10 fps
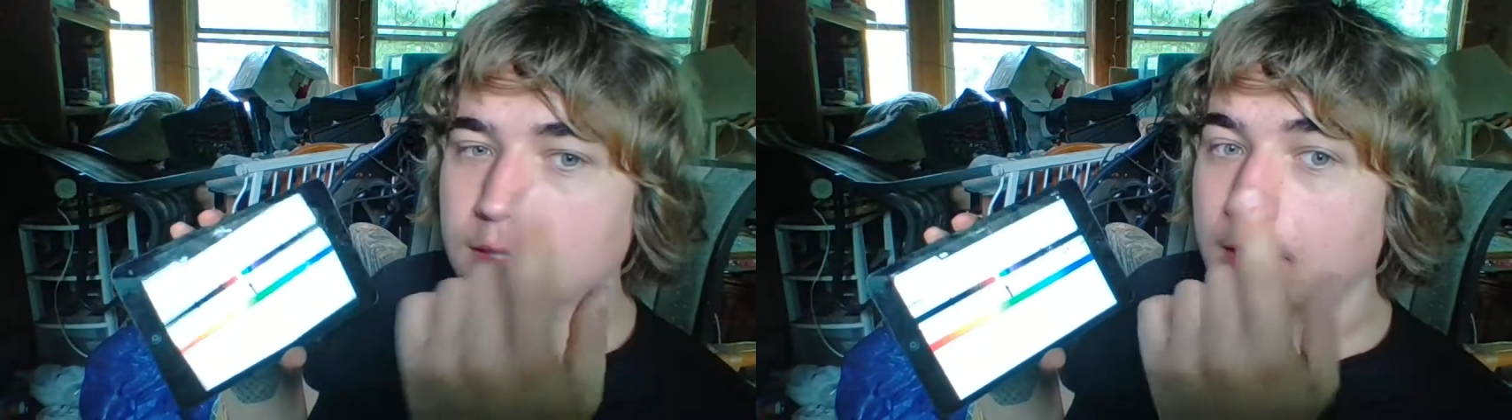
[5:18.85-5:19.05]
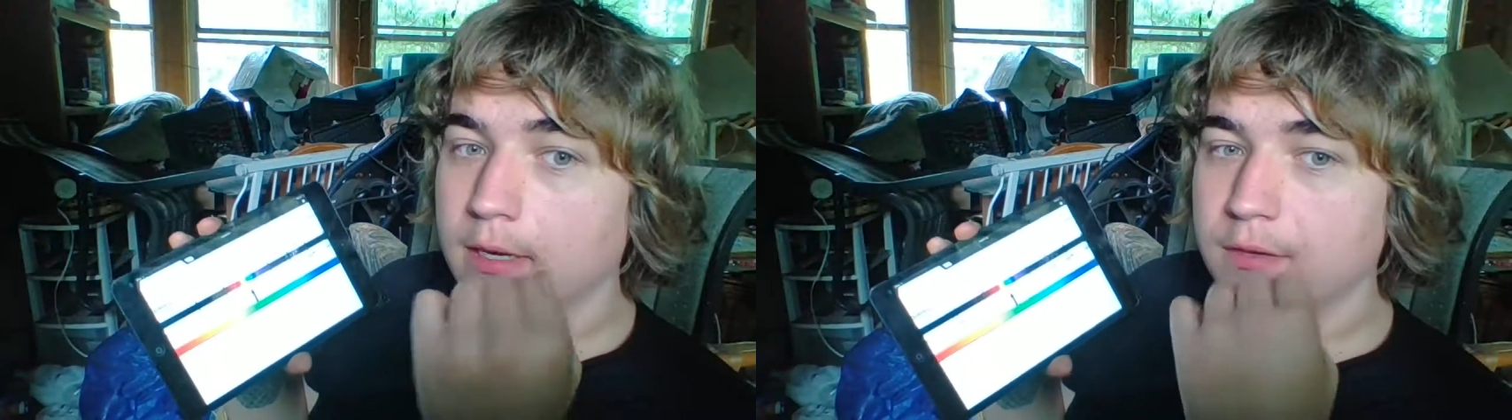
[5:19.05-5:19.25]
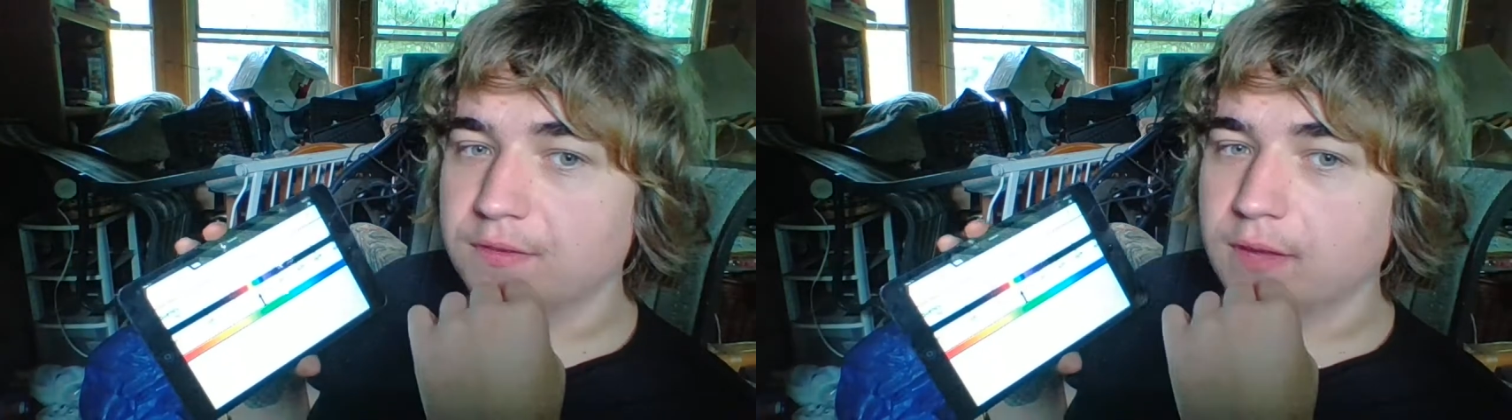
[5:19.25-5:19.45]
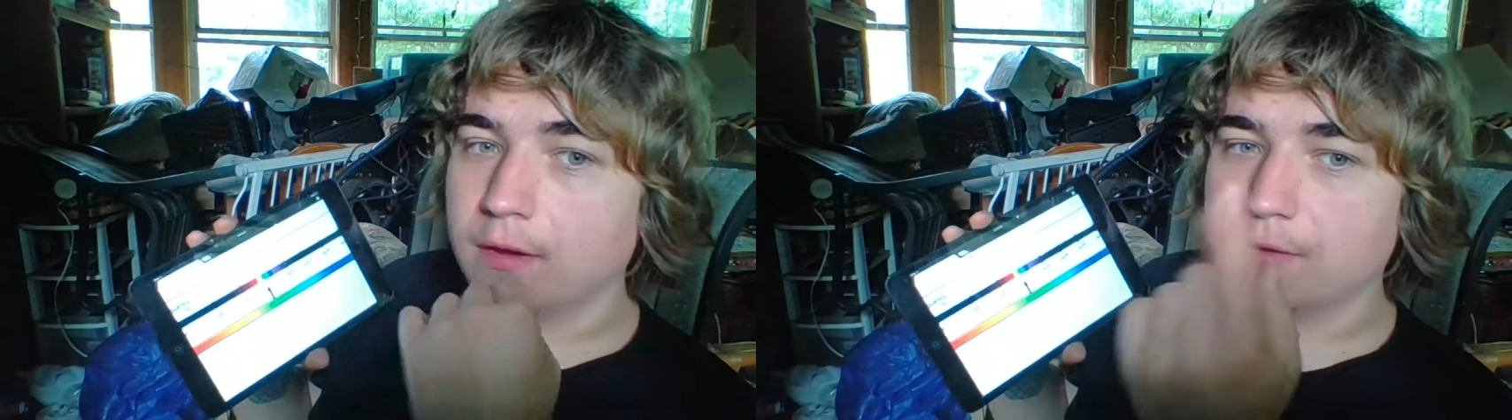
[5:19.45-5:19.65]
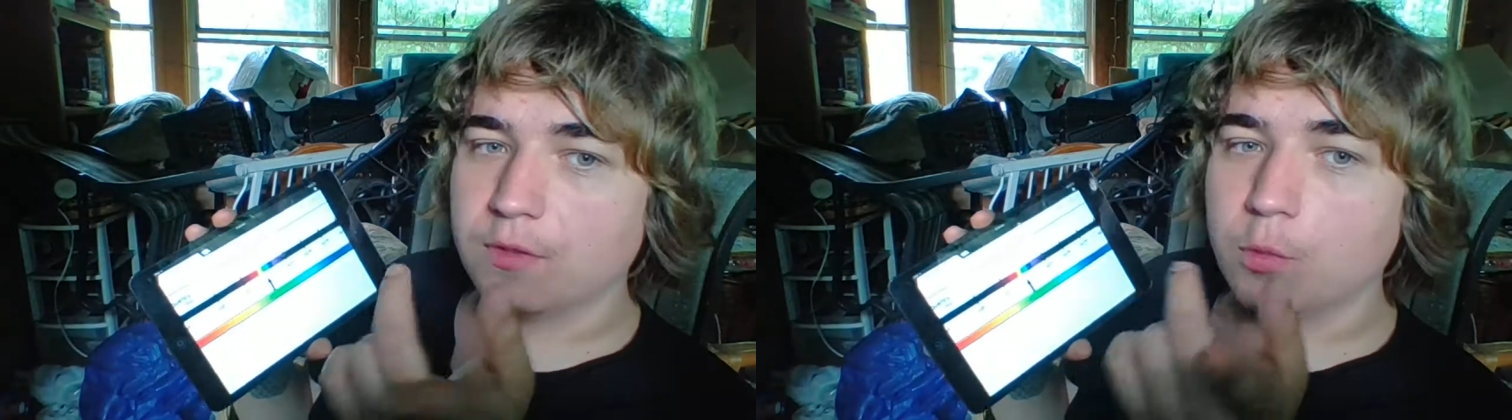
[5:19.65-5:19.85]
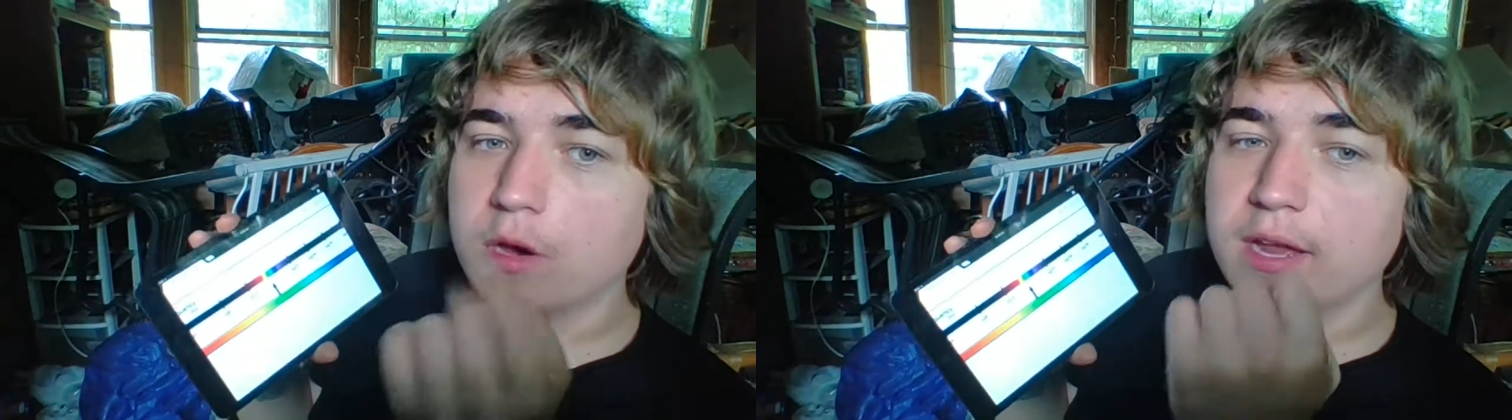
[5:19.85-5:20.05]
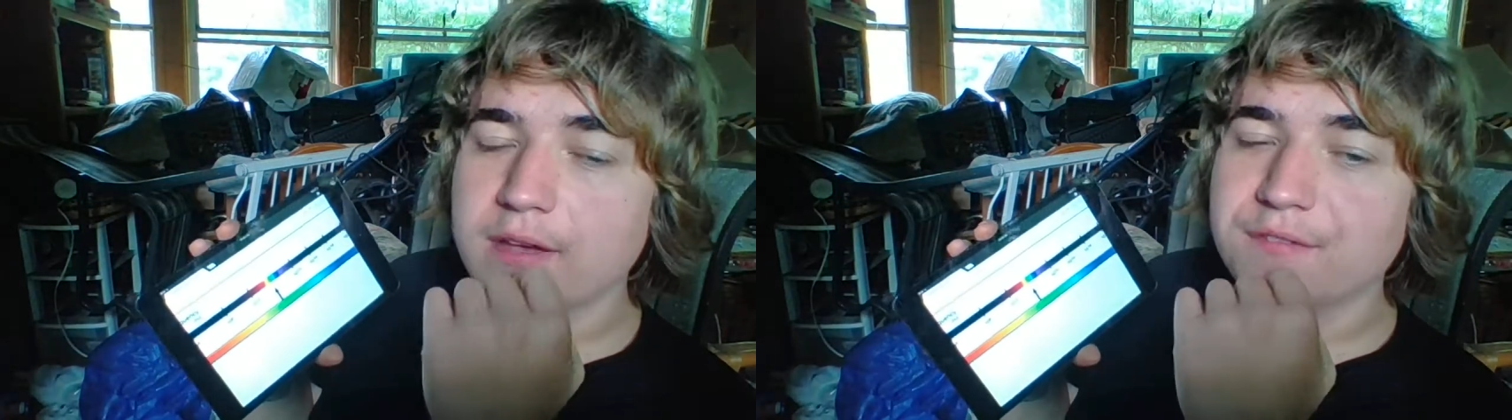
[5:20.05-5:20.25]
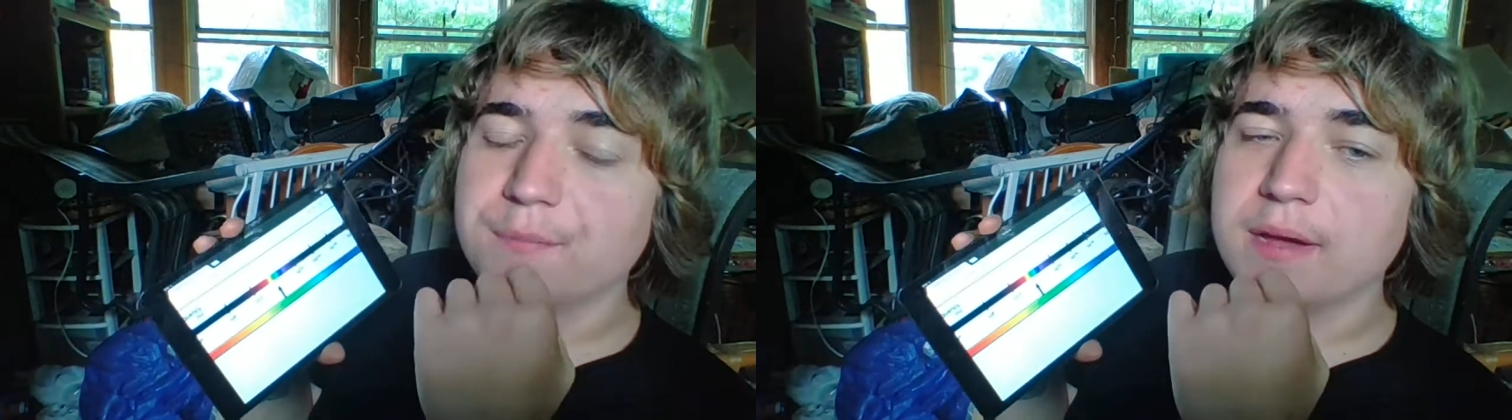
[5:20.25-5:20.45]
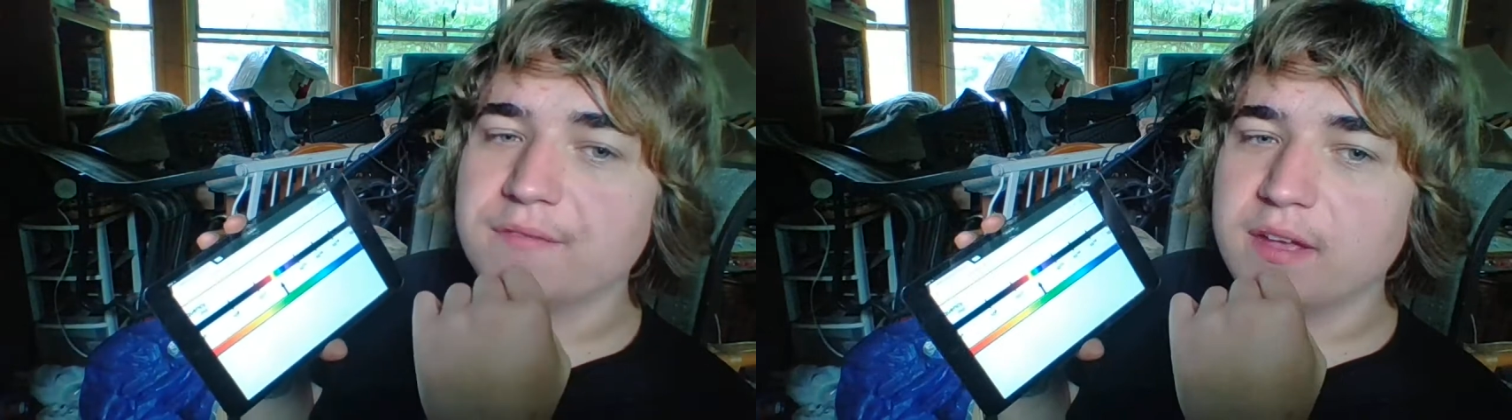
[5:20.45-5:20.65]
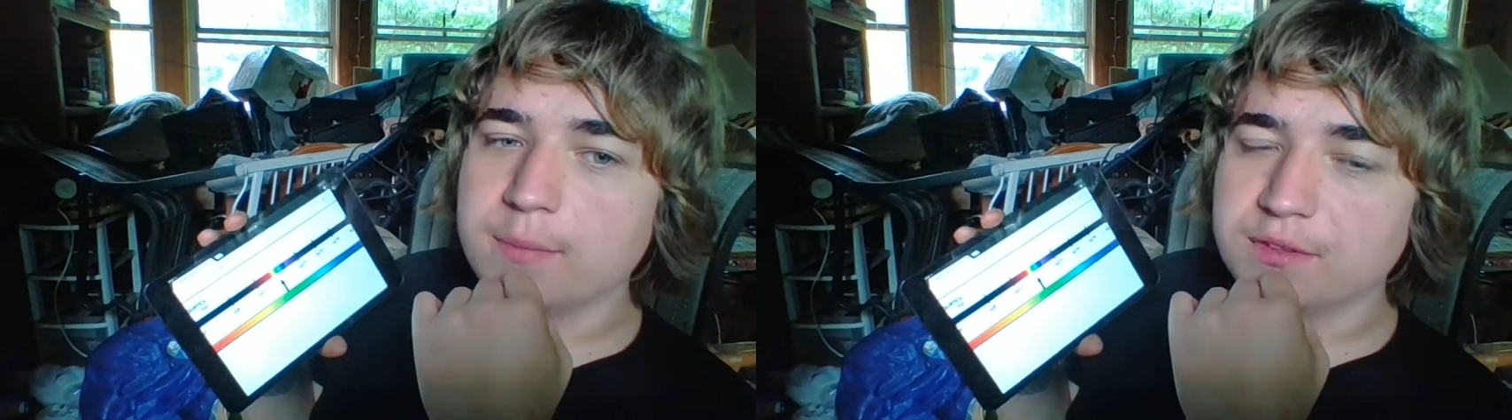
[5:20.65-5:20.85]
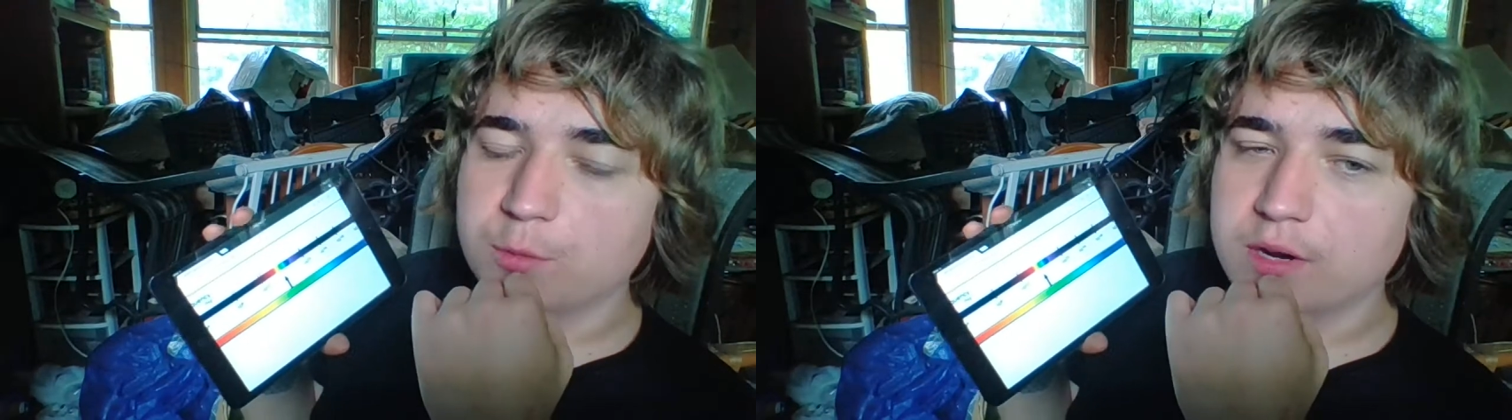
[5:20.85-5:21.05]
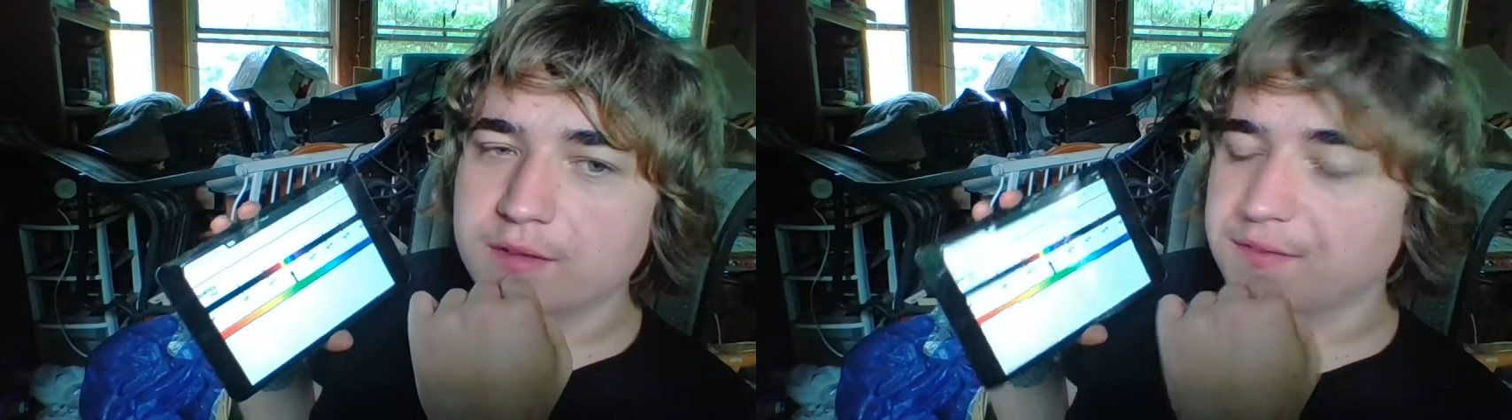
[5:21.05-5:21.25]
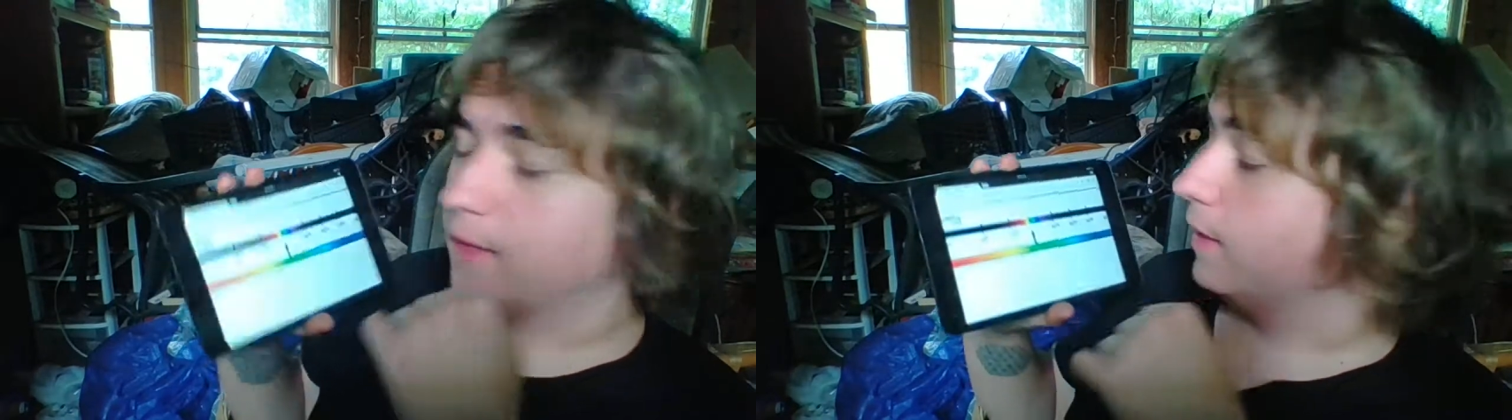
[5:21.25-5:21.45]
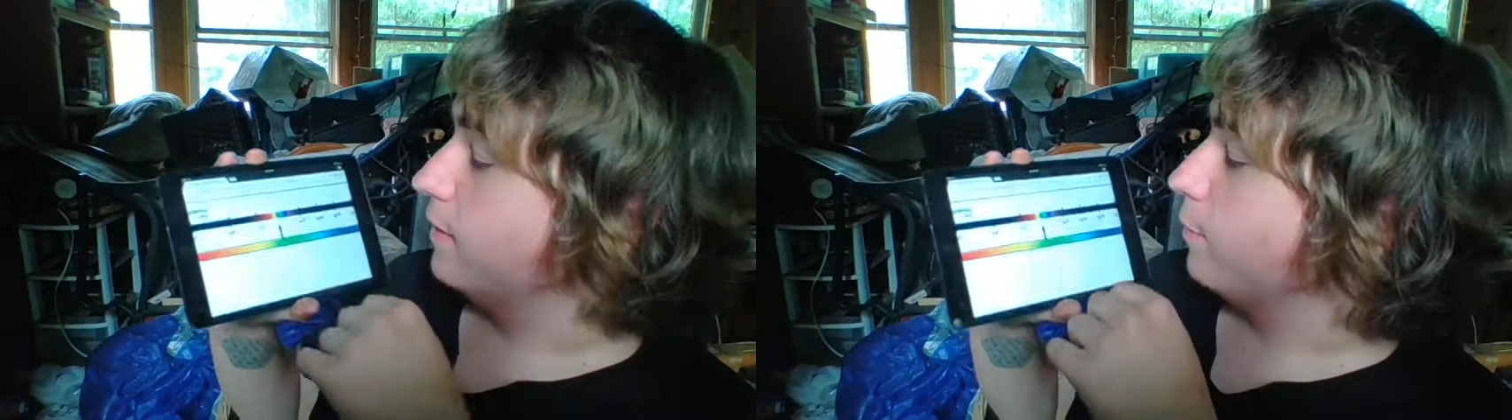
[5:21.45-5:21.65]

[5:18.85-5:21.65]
here's the what if, my famous what ifs that I like to